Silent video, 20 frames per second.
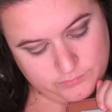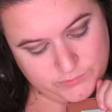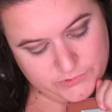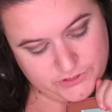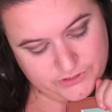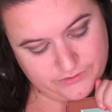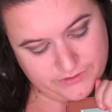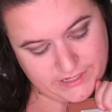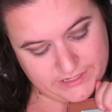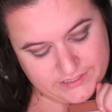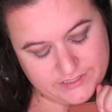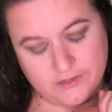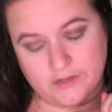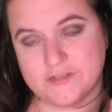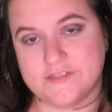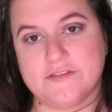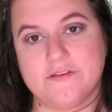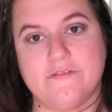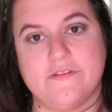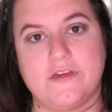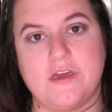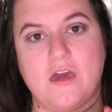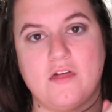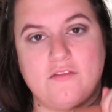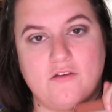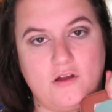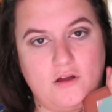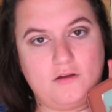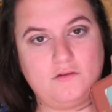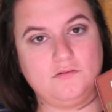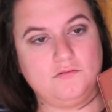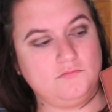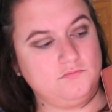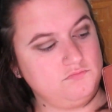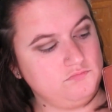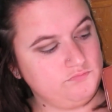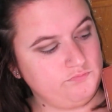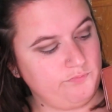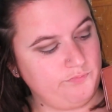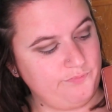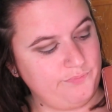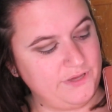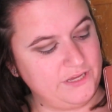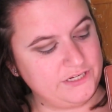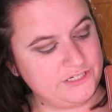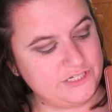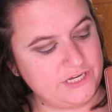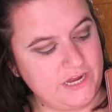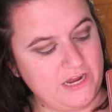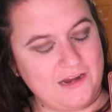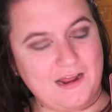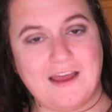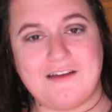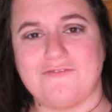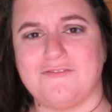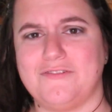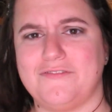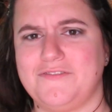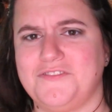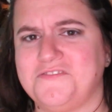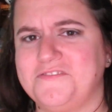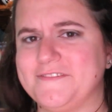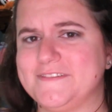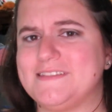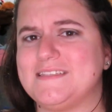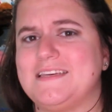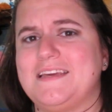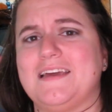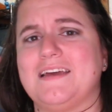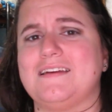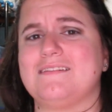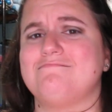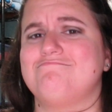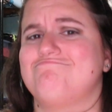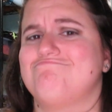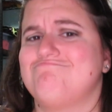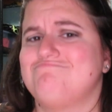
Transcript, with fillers: So that's also the other big shade. I don't know if you can see it.